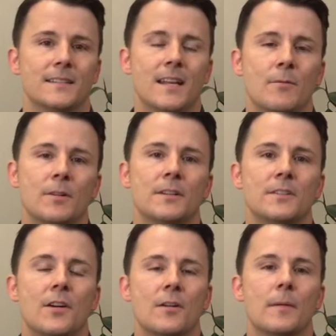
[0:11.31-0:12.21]
Today we're going to
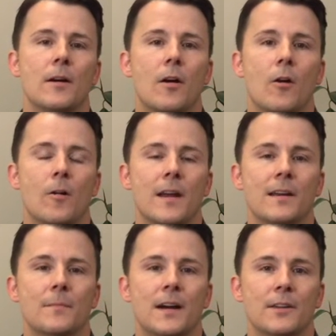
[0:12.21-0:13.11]
talk about
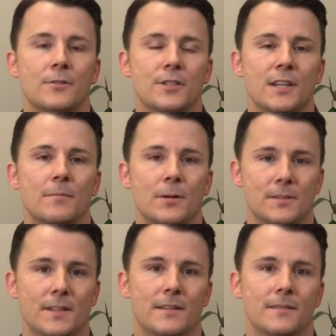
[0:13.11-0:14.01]
Aria by Eugene
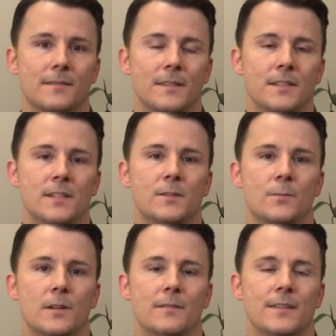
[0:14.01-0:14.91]
Bozza. This is
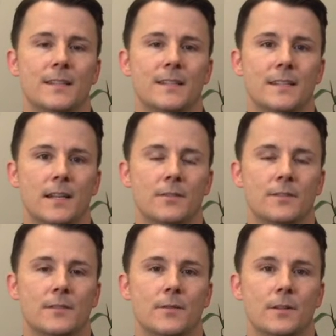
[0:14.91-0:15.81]
one of the
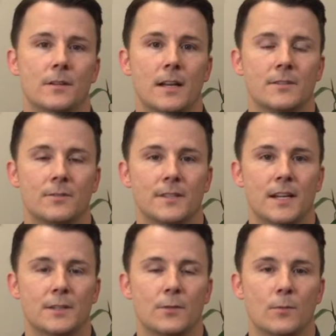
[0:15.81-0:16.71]
standards of the classical
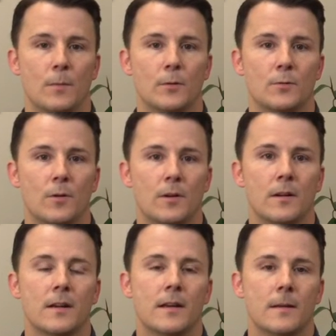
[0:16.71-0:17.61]
saxophone repertoire,
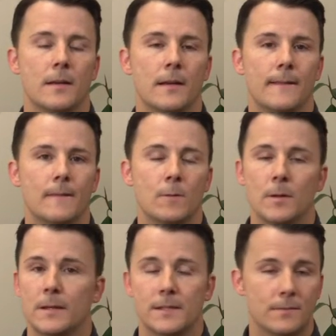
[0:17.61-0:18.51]
and it
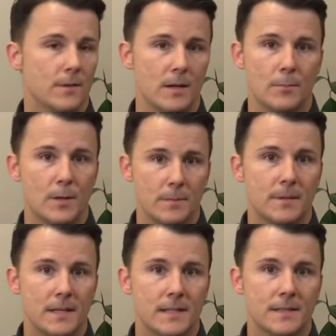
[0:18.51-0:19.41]
really is a very pretty
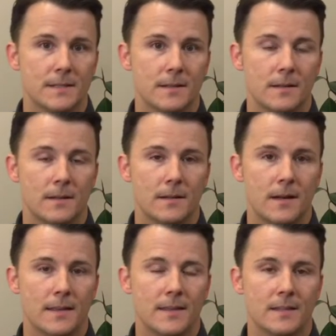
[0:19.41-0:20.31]
piece.
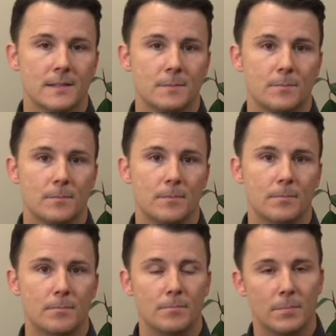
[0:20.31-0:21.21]
I think it's
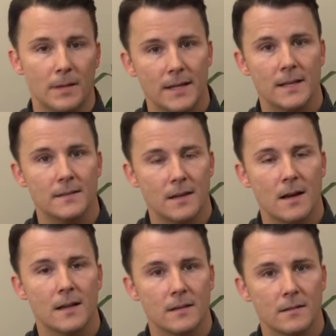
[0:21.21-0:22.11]
played
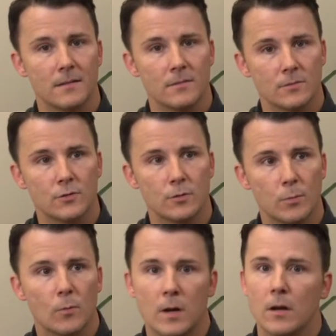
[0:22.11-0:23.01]
not
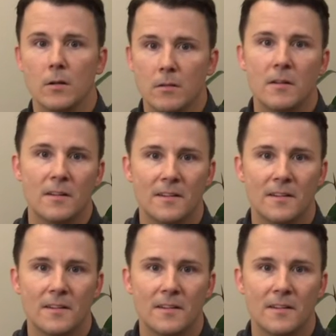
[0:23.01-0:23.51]
super well,